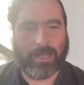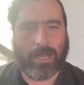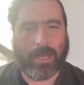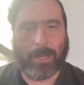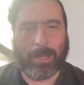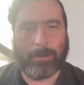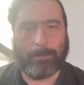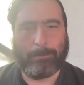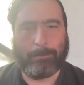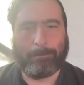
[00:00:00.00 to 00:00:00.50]

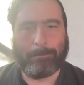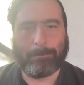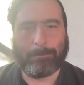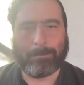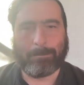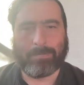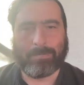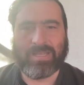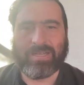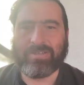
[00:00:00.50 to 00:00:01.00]
Um,
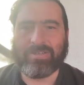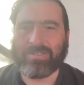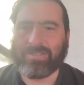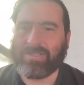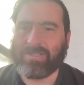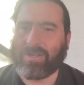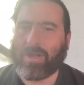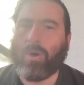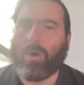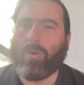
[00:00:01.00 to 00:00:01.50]

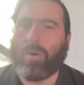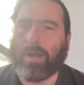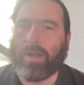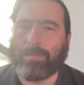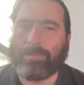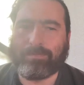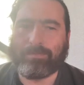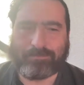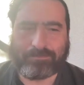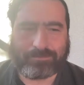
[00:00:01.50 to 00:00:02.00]
here's the
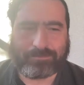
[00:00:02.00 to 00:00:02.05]
koan